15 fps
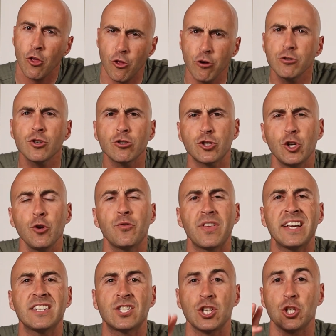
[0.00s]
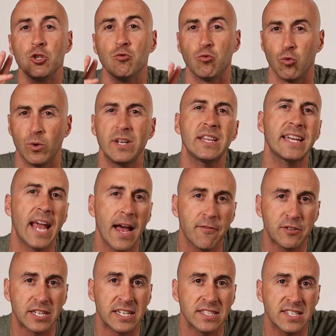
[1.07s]
Those are two things that you really
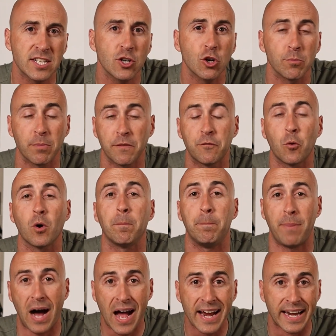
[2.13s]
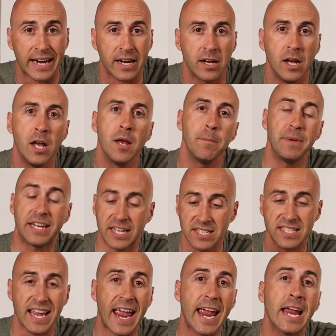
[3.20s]
have to consider before buying,
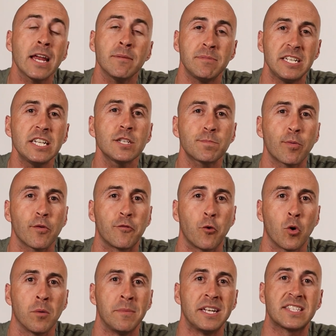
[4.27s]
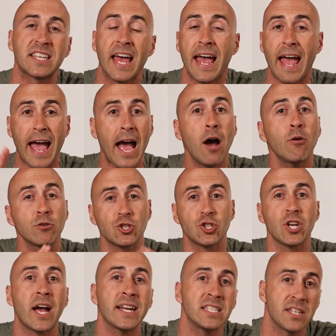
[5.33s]
because A M D's performance
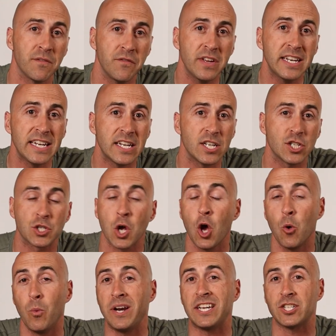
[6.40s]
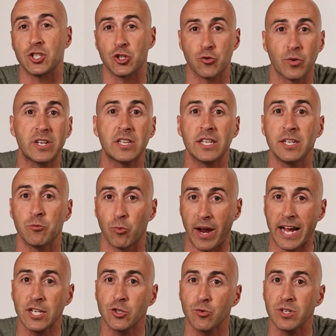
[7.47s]
outshines NVIDIA's when it's strictly
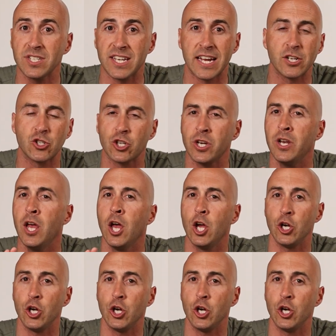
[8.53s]
rasterization,